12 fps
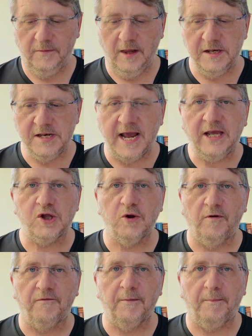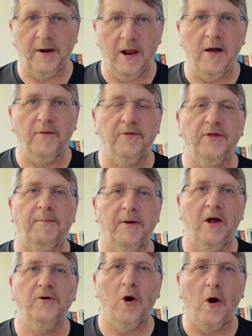nature of the
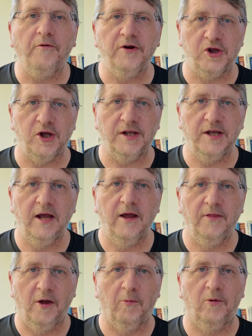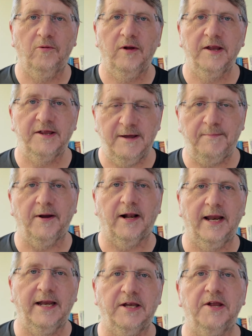plant origin, that will
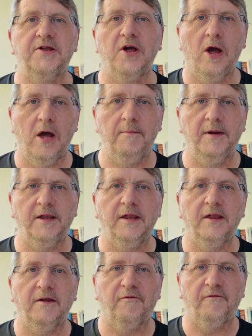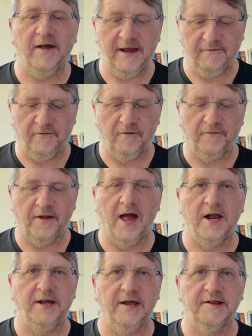typically determine the flavour of the
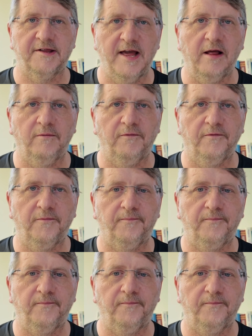honey itself.